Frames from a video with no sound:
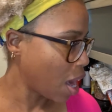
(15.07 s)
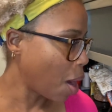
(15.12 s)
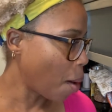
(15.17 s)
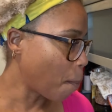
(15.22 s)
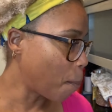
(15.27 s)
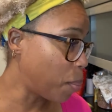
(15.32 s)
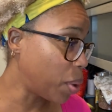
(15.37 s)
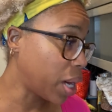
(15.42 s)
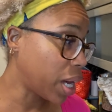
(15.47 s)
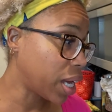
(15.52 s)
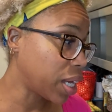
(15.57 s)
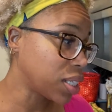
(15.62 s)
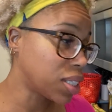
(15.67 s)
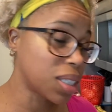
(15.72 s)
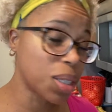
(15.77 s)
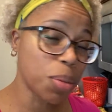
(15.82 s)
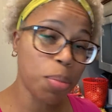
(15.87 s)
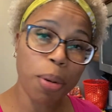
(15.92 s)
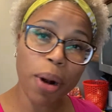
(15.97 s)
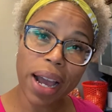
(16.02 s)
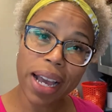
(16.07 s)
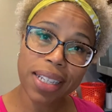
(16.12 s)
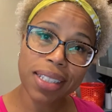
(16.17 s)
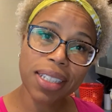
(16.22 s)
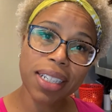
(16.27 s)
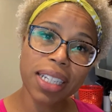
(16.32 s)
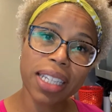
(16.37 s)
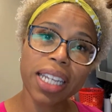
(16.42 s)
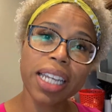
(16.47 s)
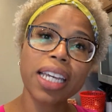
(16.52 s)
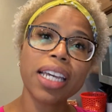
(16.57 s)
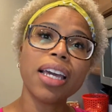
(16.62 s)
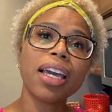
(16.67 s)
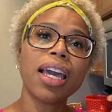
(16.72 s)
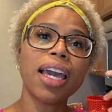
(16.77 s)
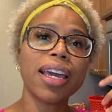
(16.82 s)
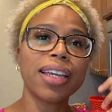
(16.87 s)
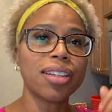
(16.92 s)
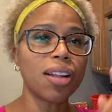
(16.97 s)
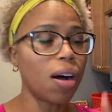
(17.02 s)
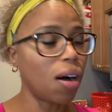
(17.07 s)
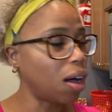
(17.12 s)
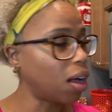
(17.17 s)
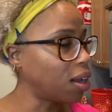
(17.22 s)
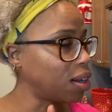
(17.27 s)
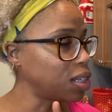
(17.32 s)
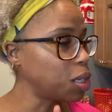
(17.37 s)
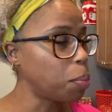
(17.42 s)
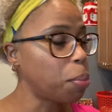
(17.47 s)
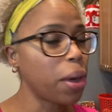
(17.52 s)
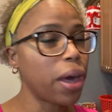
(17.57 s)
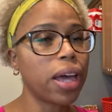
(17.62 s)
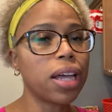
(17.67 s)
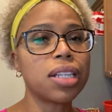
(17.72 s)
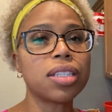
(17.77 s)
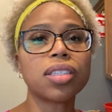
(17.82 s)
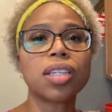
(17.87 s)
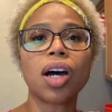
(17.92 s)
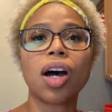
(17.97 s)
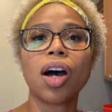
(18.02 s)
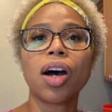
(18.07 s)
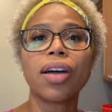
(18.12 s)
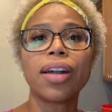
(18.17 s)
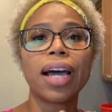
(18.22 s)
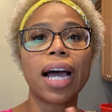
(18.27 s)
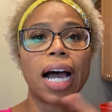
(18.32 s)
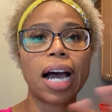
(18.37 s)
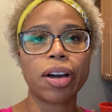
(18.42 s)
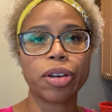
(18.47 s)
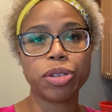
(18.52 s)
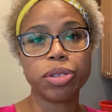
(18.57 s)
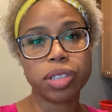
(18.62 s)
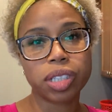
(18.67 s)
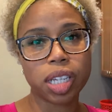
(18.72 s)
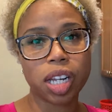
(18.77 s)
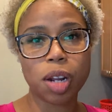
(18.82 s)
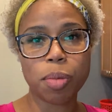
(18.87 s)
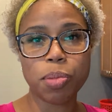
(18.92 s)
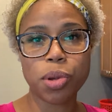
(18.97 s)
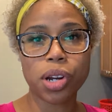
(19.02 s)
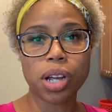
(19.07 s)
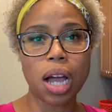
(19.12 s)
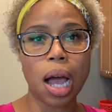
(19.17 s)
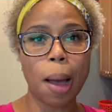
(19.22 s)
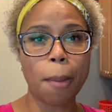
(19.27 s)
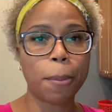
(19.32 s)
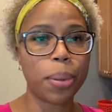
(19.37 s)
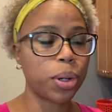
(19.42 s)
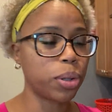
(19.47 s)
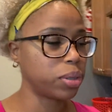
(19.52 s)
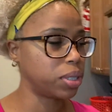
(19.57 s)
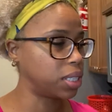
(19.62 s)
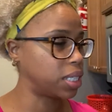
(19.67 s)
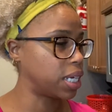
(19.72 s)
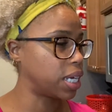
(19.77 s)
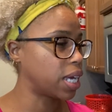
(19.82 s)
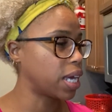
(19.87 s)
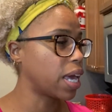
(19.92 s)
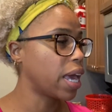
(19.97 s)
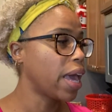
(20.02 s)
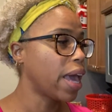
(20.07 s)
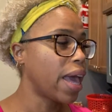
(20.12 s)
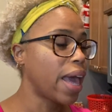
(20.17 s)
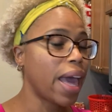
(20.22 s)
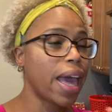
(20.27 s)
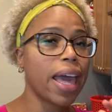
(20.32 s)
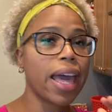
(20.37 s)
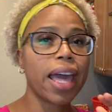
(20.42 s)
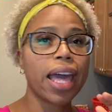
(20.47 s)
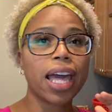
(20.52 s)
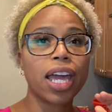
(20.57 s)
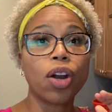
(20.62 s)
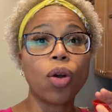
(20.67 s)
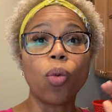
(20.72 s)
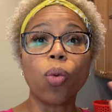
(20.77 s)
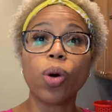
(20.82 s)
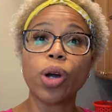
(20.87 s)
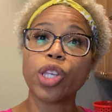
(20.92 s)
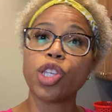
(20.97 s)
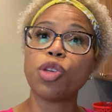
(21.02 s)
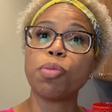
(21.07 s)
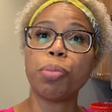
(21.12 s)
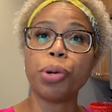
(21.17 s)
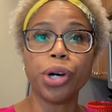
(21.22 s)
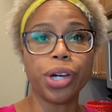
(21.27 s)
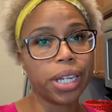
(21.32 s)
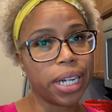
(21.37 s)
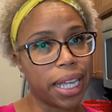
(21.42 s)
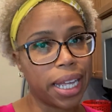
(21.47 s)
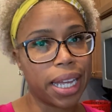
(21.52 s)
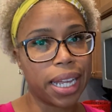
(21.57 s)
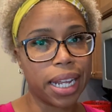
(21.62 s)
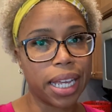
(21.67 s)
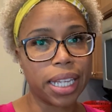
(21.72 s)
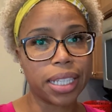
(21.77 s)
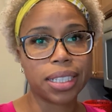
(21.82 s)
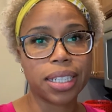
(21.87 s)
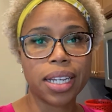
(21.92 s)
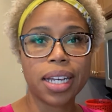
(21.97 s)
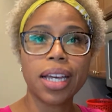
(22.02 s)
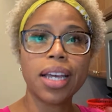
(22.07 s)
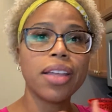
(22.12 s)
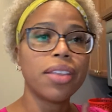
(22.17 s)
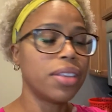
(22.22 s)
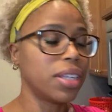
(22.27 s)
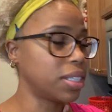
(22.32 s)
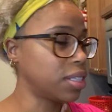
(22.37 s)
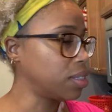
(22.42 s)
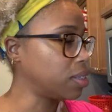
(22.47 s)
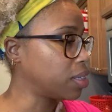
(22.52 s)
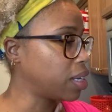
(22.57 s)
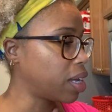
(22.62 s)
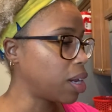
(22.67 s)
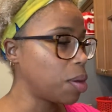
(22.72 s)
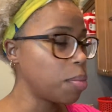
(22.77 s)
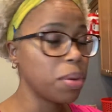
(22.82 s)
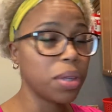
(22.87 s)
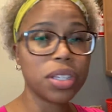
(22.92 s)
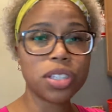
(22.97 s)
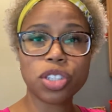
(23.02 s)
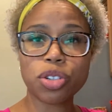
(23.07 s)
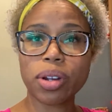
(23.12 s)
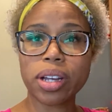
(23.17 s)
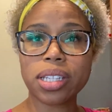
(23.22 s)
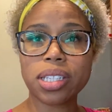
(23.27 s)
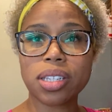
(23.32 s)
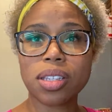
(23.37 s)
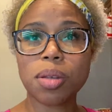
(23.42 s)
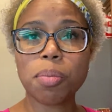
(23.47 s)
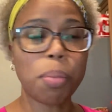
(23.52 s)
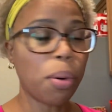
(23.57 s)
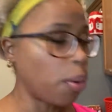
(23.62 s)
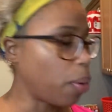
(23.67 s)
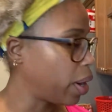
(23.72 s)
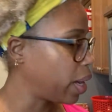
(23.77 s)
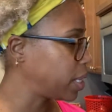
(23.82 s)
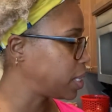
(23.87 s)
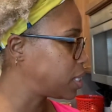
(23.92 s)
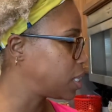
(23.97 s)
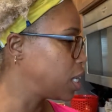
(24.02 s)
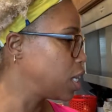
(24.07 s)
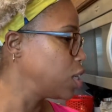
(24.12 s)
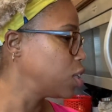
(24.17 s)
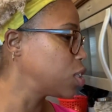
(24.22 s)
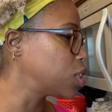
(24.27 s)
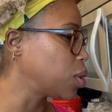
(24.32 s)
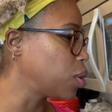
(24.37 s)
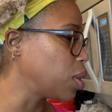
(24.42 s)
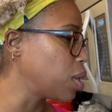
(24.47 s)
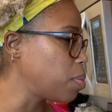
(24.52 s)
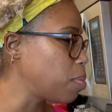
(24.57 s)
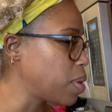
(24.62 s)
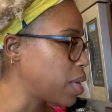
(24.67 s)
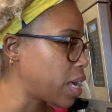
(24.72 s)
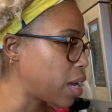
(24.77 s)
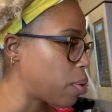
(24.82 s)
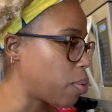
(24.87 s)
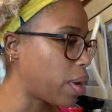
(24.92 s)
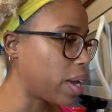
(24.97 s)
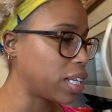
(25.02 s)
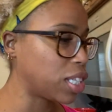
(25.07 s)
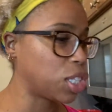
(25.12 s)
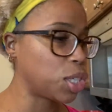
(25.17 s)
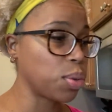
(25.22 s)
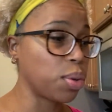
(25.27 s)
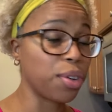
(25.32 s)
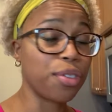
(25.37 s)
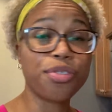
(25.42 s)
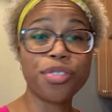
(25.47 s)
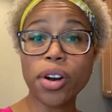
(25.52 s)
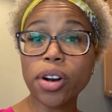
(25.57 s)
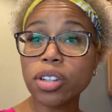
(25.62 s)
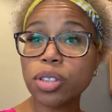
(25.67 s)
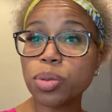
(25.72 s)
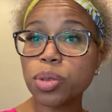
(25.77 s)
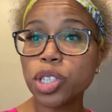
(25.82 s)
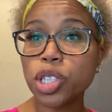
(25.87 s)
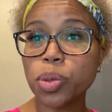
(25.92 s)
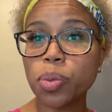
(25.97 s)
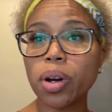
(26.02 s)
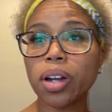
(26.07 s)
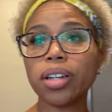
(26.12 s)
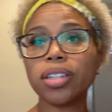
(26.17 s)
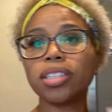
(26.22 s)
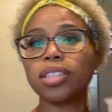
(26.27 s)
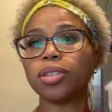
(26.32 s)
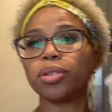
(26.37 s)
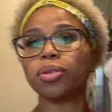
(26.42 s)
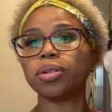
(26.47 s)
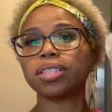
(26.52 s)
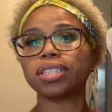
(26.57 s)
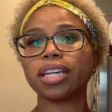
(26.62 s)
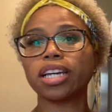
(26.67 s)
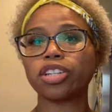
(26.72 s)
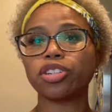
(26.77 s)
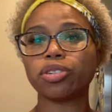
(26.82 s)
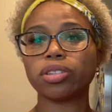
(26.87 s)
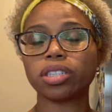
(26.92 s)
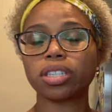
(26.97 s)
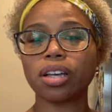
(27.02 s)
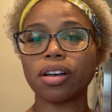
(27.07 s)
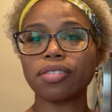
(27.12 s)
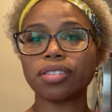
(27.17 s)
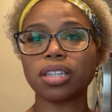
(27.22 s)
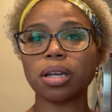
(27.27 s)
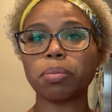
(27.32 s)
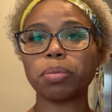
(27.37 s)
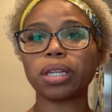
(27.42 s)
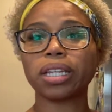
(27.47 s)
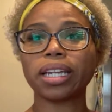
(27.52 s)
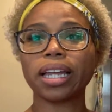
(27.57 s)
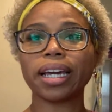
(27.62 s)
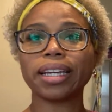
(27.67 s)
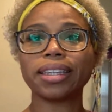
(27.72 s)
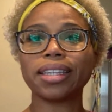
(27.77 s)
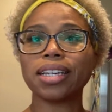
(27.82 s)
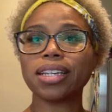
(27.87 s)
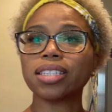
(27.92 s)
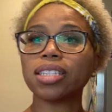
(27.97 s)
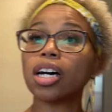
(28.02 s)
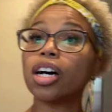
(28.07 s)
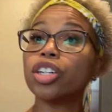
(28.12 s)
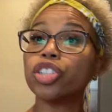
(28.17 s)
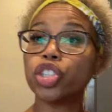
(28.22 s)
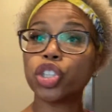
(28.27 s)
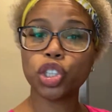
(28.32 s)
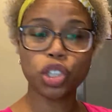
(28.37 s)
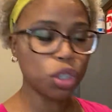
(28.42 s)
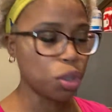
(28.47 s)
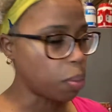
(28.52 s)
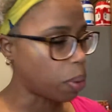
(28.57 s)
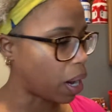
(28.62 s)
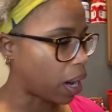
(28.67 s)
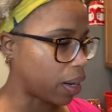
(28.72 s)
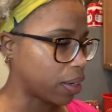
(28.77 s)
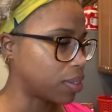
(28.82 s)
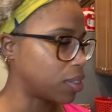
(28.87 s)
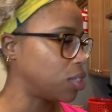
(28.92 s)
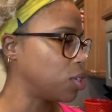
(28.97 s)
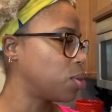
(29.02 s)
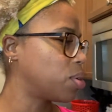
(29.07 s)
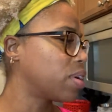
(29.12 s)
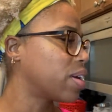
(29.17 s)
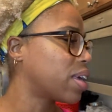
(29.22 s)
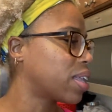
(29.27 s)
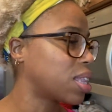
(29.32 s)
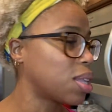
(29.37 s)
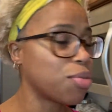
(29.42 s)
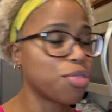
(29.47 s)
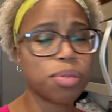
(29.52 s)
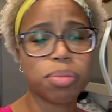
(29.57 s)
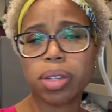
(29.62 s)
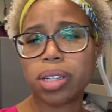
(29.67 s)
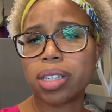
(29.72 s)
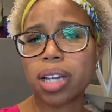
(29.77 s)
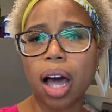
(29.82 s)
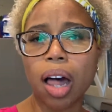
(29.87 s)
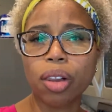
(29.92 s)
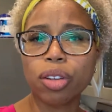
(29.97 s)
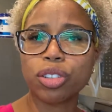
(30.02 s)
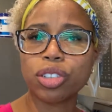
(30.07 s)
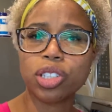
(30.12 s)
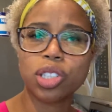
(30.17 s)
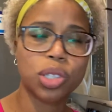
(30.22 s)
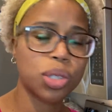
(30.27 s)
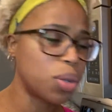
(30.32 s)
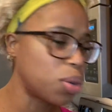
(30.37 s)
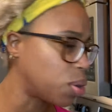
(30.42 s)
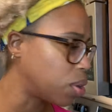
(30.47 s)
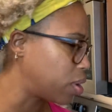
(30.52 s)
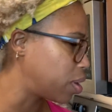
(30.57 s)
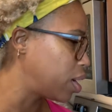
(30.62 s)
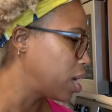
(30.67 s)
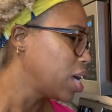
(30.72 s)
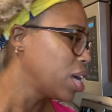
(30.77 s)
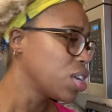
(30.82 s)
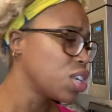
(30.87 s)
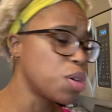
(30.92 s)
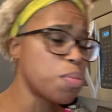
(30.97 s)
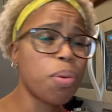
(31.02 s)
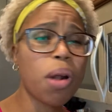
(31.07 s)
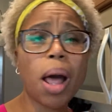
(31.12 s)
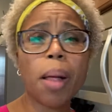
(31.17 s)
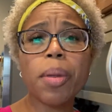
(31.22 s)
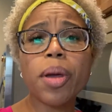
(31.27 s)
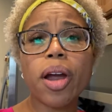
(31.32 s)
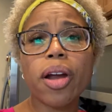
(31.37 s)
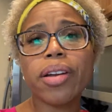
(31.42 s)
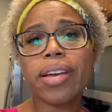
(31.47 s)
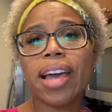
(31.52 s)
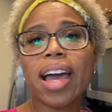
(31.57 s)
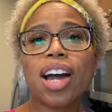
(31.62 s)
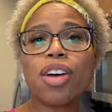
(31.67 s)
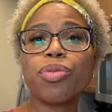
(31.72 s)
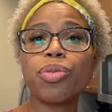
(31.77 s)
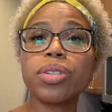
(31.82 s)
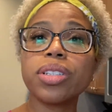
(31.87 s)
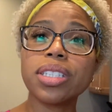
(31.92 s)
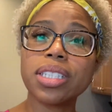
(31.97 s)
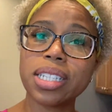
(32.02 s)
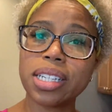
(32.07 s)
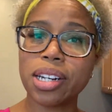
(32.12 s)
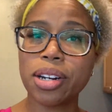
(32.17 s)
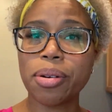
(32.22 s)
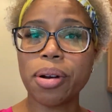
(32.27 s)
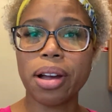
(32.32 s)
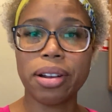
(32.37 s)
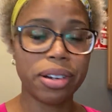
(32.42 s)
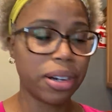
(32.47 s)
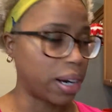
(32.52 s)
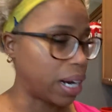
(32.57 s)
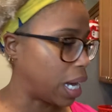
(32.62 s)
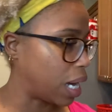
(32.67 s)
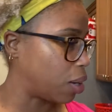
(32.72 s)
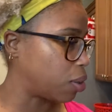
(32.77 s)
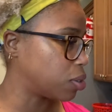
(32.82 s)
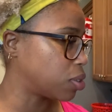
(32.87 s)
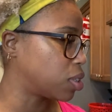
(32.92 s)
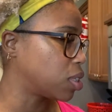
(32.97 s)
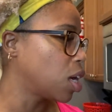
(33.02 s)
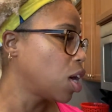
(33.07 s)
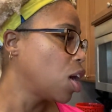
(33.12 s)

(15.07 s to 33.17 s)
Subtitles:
But surprisingly, it all depends on how you set up your composting and what you put in it. This is going to be straight to the point. So let me get right to it. First, what you want to do is get yourself something like this, a shoebox. You can get them from the dollar store. You probably already have one sitting around your house.